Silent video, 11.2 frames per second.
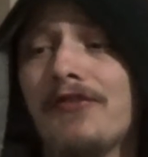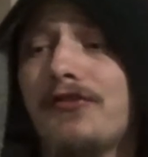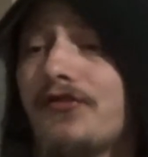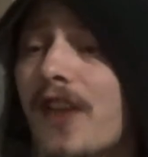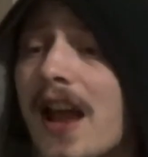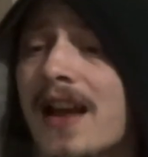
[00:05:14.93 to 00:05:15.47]

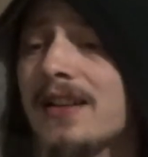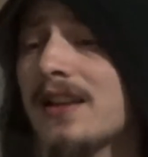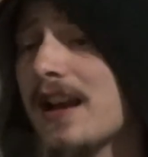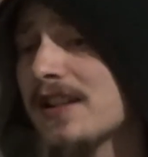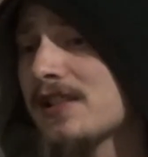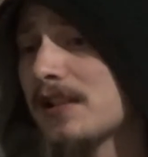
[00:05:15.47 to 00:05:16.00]

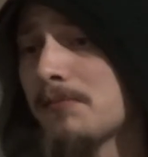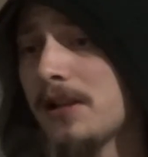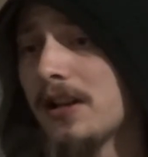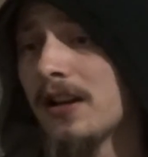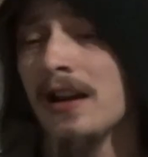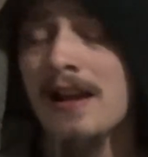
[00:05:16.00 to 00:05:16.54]
Fantastic
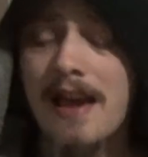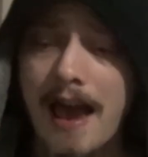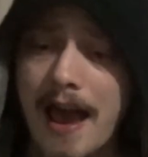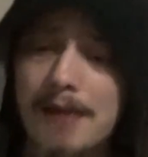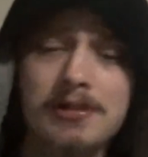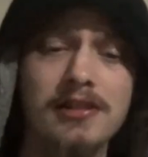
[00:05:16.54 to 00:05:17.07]
beer.
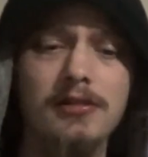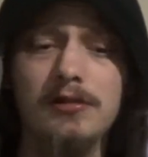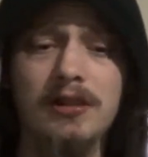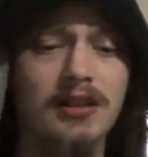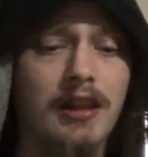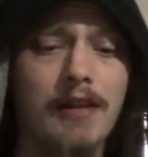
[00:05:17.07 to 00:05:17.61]

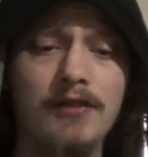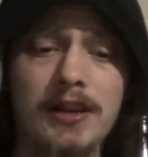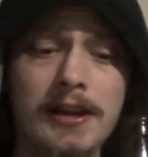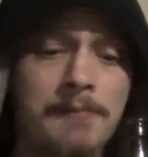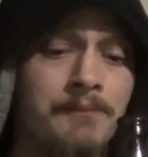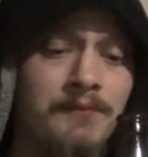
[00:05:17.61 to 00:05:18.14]
Absolutely loving
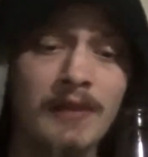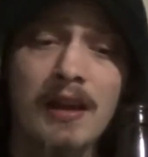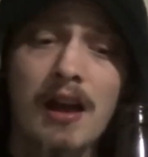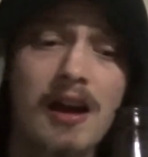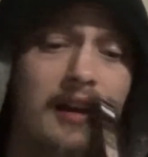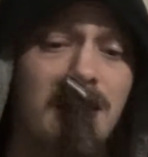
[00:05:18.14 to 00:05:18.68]
it.
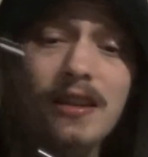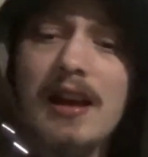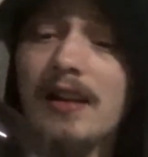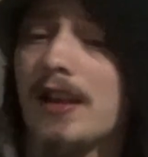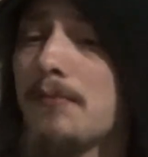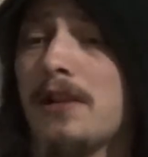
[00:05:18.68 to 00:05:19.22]

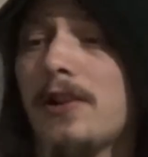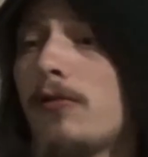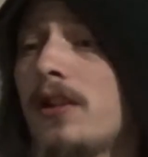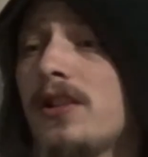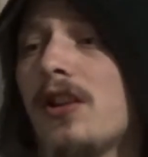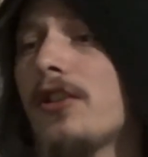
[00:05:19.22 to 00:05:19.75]
Let me know
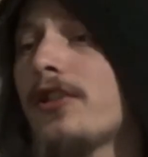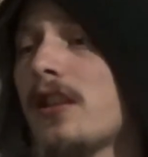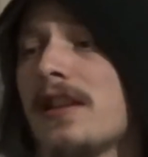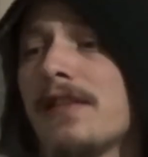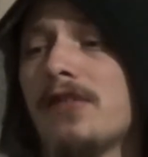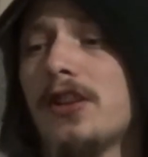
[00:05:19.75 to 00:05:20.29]
what y'all
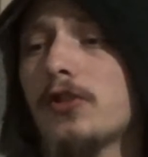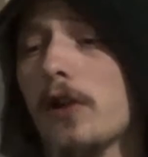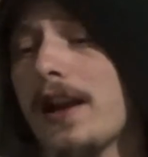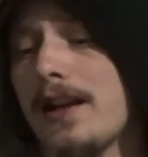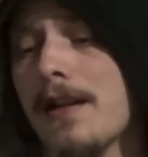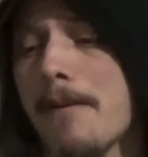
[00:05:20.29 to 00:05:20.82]
think of
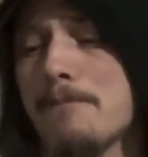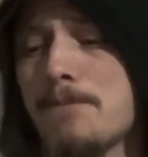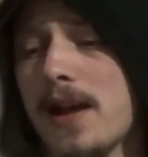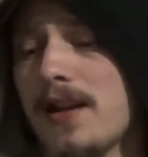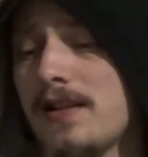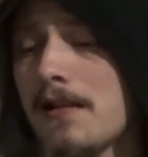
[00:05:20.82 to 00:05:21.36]
Grain
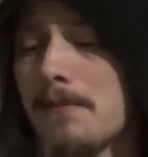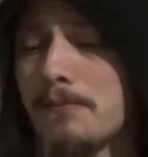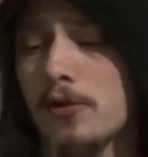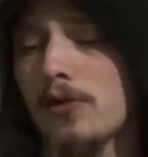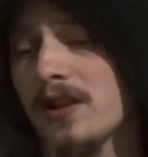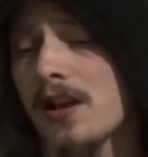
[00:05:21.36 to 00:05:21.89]
Bin
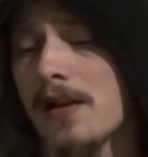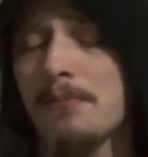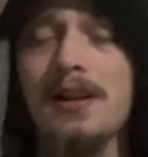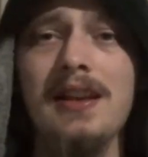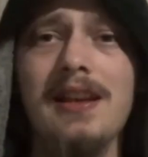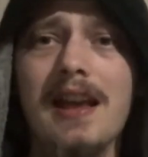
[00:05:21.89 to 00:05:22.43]
Brewing
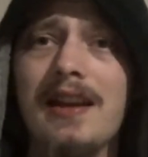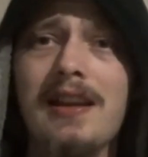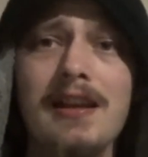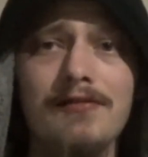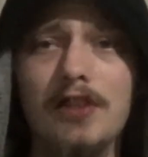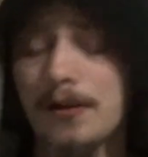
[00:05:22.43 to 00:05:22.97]
Company, any
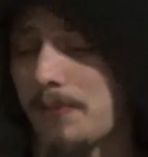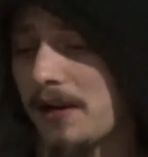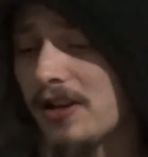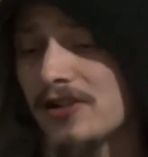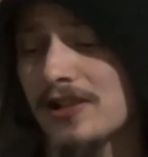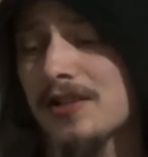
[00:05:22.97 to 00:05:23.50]
of their
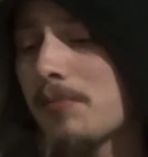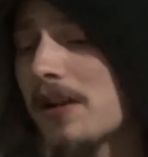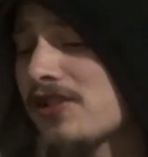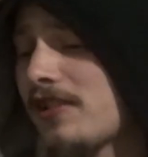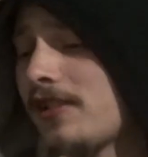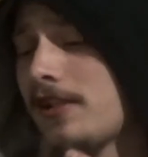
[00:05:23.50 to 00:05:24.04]
beers,
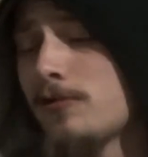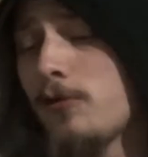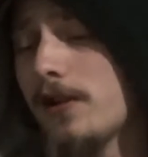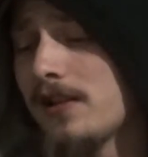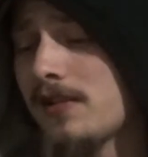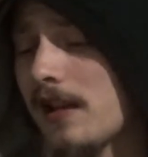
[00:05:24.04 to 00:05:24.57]
especially the
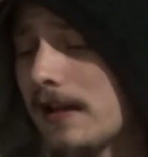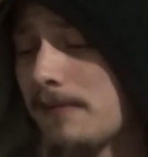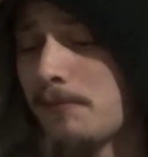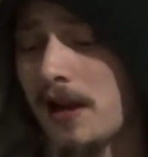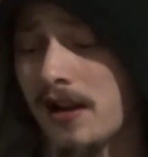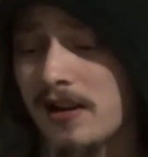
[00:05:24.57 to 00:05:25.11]
Twig and
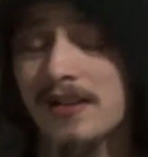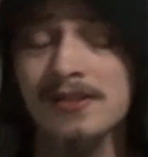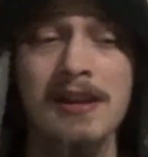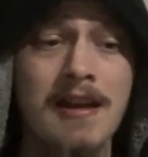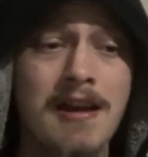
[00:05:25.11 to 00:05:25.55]
Berries.